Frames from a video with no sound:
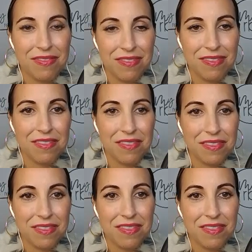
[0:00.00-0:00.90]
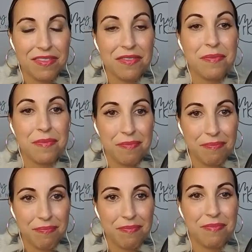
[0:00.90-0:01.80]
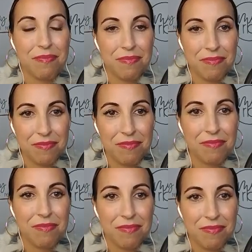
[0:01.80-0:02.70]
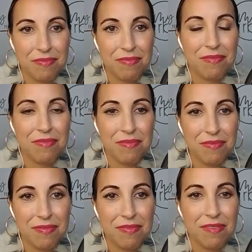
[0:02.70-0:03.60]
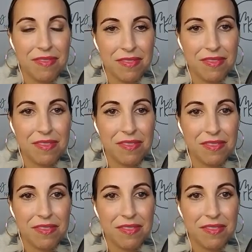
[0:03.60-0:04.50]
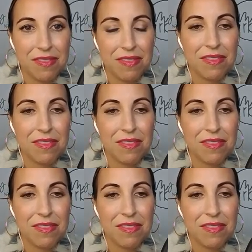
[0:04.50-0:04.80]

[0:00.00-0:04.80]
(silent)